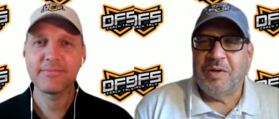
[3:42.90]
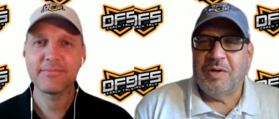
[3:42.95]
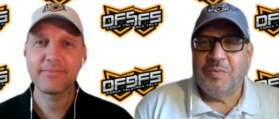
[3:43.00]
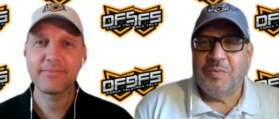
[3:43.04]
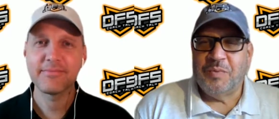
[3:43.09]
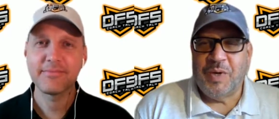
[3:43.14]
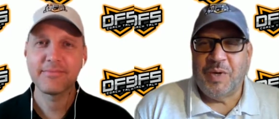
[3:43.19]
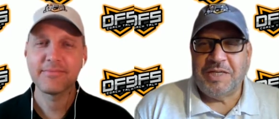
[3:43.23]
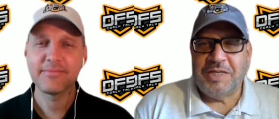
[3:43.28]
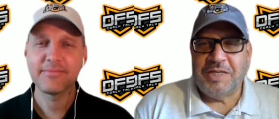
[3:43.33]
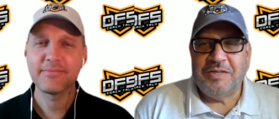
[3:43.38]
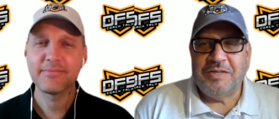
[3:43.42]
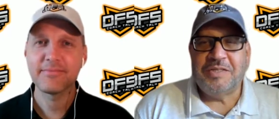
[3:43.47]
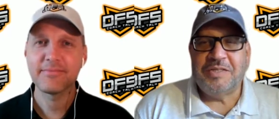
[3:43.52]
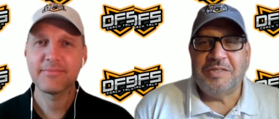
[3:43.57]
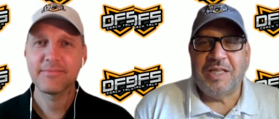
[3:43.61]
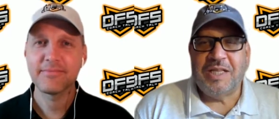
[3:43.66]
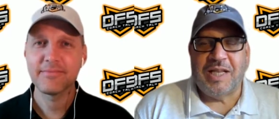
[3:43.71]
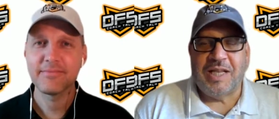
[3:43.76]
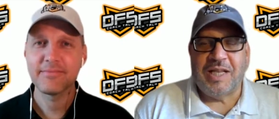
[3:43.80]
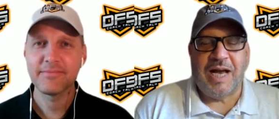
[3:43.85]
Speaker 1: Well, wait till
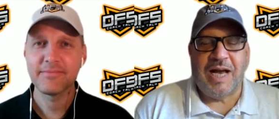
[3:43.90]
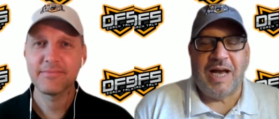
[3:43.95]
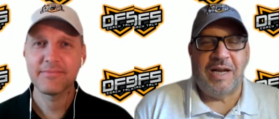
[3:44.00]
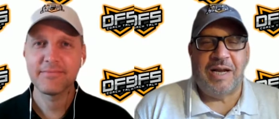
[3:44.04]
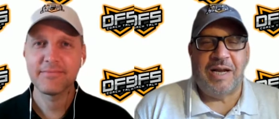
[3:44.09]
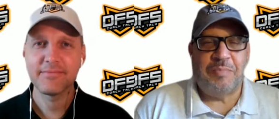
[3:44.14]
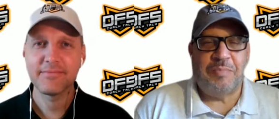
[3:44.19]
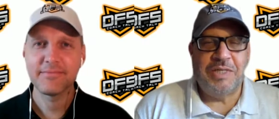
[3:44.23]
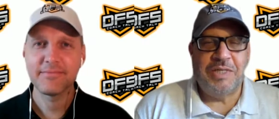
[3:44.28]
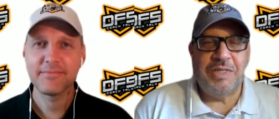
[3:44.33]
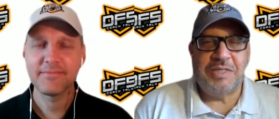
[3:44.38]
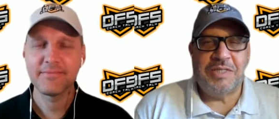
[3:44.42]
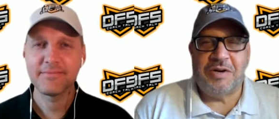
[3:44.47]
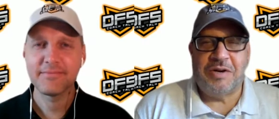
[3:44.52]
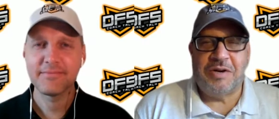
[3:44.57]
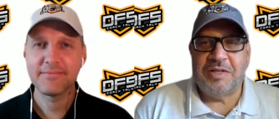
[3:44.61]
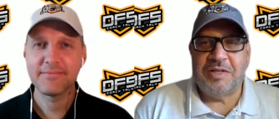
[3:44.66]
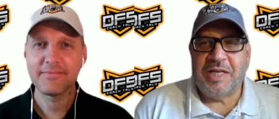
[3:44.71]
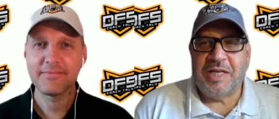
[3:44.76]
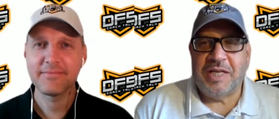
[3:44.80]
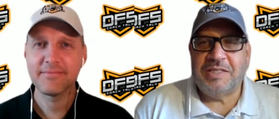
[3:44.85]
you see the lineup they
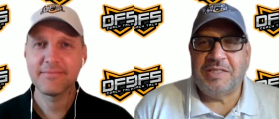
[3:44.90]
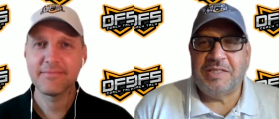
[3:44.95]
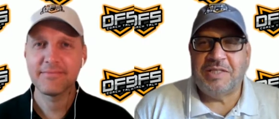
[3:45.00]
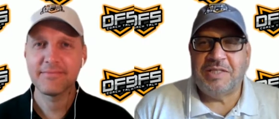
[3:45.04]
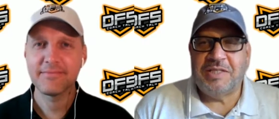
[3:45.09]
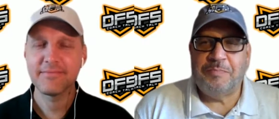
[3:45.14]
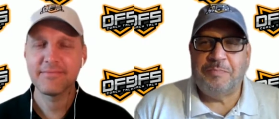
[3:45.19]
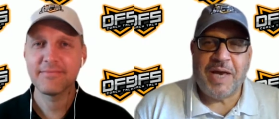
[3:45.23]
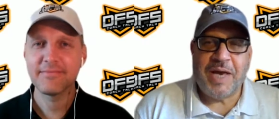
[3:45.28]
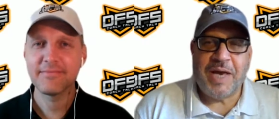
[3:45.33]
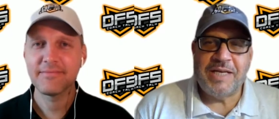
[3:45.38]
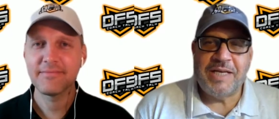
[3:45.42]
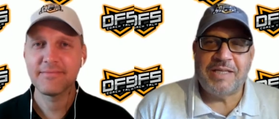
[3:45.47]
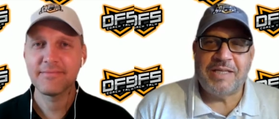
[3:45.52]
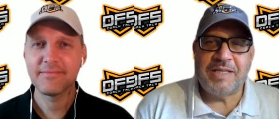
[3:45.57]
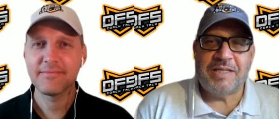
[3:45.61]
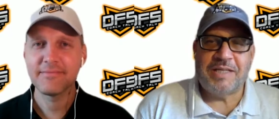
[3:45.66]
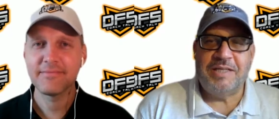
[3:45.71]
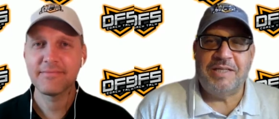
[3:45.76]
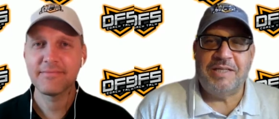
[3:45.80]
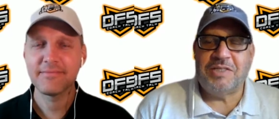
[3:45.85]
started. They
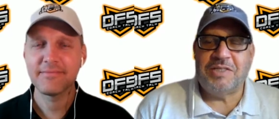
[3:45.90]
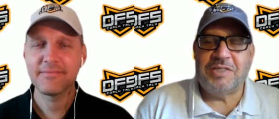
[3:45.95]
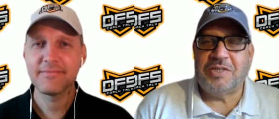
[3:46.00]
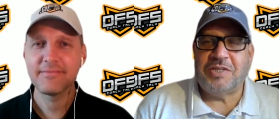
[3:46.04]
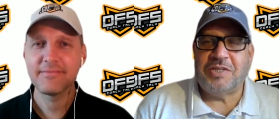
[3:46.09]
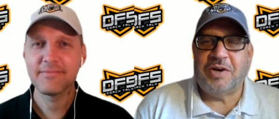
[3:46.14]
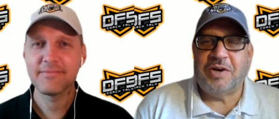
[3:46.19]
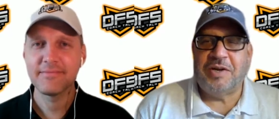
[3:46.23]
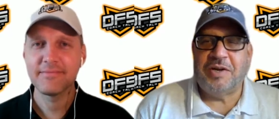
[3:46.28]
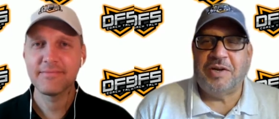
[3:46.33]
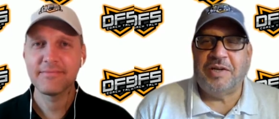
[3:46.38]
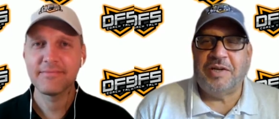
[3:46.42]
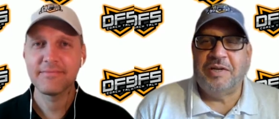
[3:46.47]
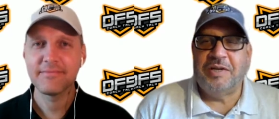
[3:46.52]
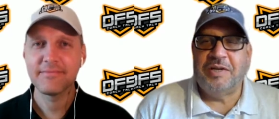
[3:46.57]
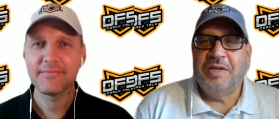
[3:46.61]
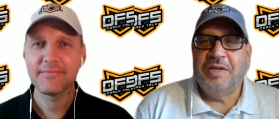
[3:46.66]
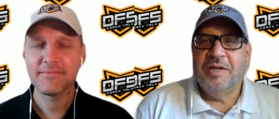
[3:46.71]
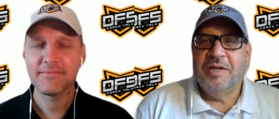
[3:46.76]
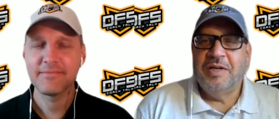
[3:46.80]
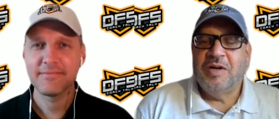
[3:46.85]
basically
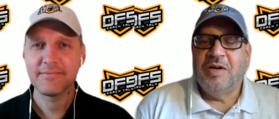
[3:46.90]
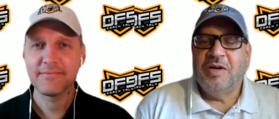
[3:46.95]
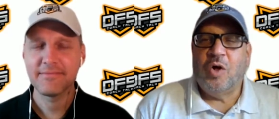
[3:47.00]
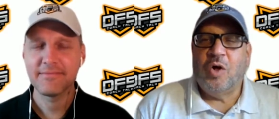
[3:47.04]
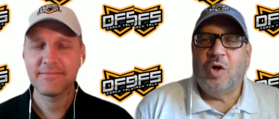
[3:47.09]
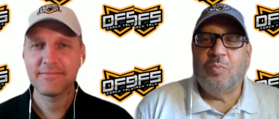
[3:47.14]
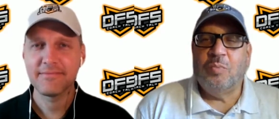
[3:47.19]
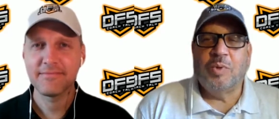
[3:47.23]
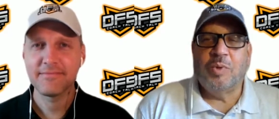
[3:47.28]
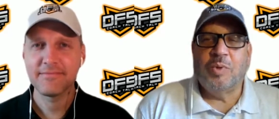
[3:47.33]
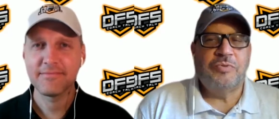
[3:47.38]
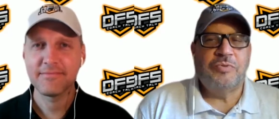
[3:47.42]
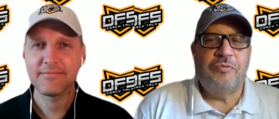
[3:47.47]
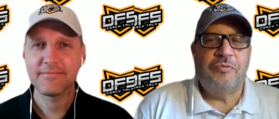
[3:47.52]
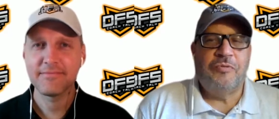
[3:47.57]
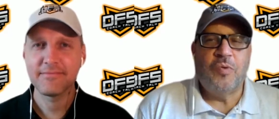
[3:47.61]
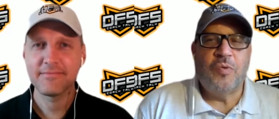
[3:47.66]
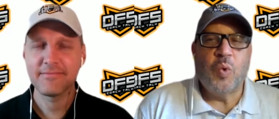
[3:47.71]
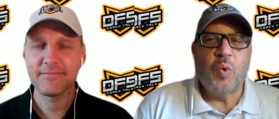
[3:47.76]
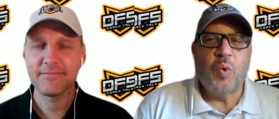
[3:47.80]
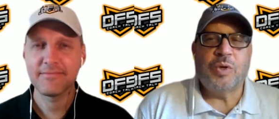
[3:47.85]
started almost
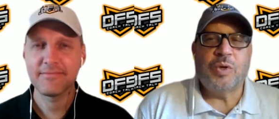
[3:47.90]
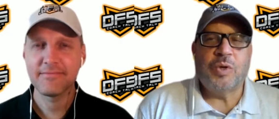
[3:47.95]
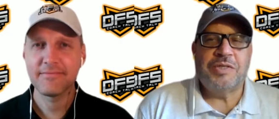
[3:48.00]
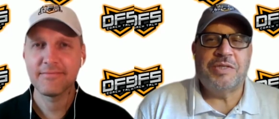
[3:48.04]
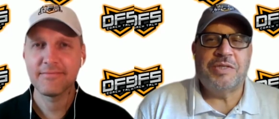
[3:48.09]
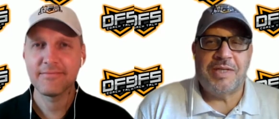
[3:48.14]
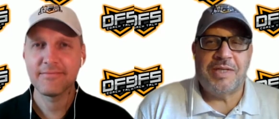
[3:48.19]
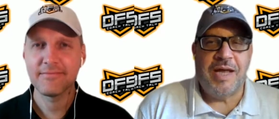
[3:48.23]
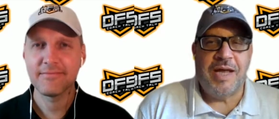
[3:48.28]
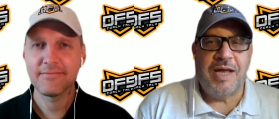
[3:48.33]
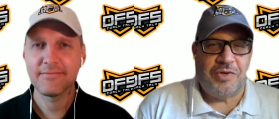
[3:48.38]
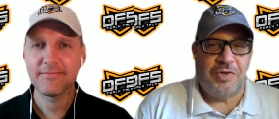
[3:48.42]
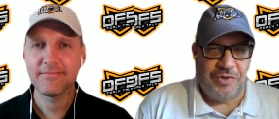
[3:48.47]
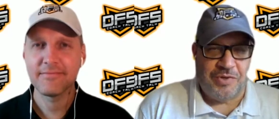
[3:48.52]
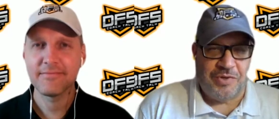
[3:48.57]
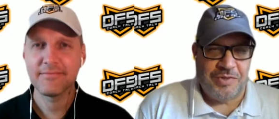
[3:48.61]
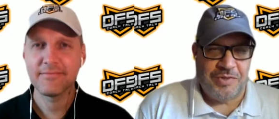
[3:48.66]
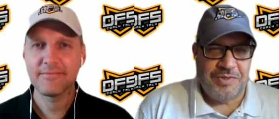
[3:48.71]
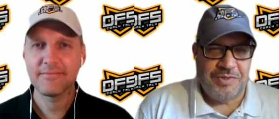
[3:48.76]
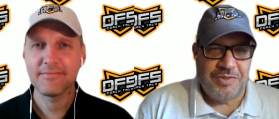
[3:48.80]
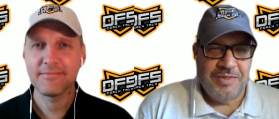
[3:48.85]
four
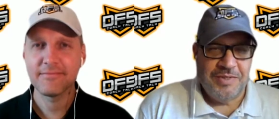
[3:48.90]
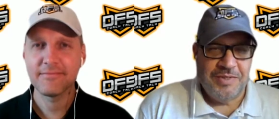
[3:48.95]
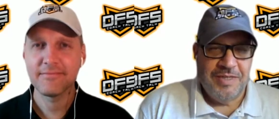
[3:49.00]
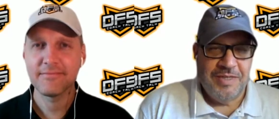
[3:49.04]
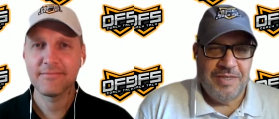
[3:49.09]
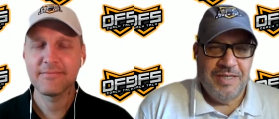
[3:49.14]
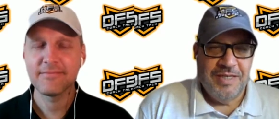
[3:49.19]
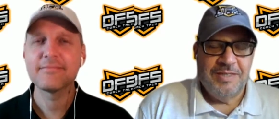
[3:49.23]
centers.